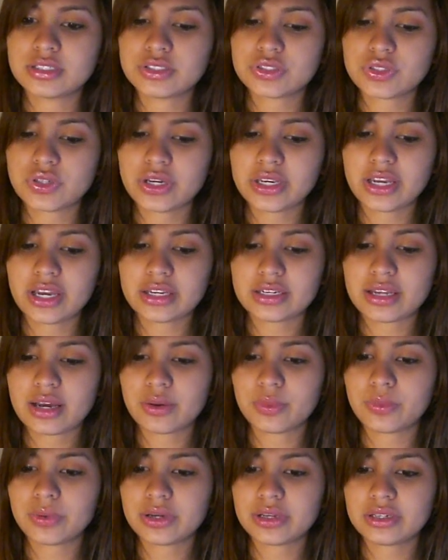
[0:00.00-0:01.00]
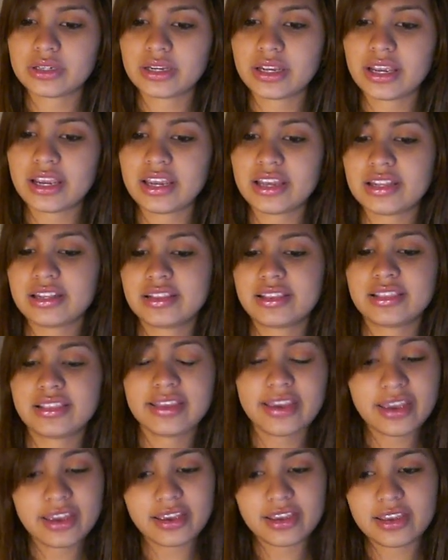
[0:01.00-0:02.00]
So I got that one. And
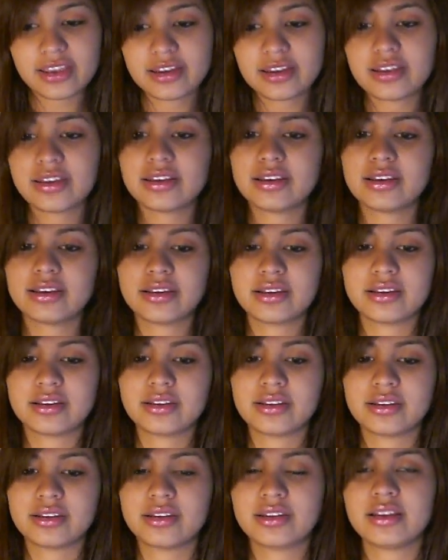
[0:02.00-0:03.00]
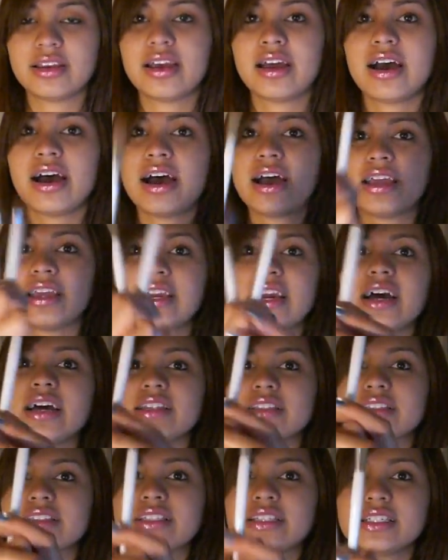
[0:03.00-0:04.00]
then I
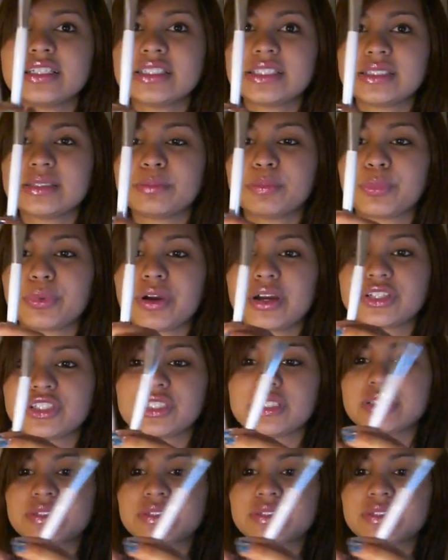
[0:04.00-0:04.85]
got this brush